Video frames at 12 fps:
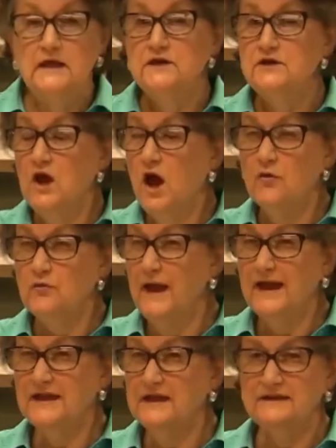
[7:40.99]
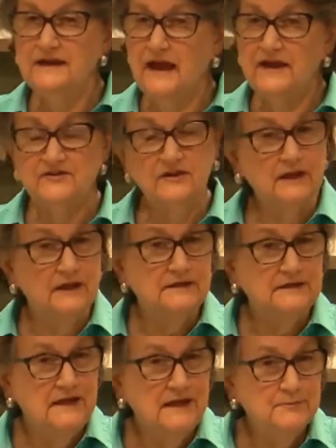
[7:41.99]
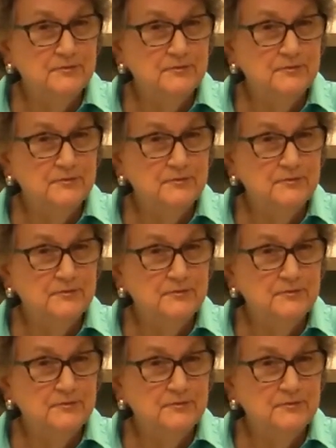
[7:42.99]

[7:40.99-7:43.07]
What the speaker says: not recognizing a deep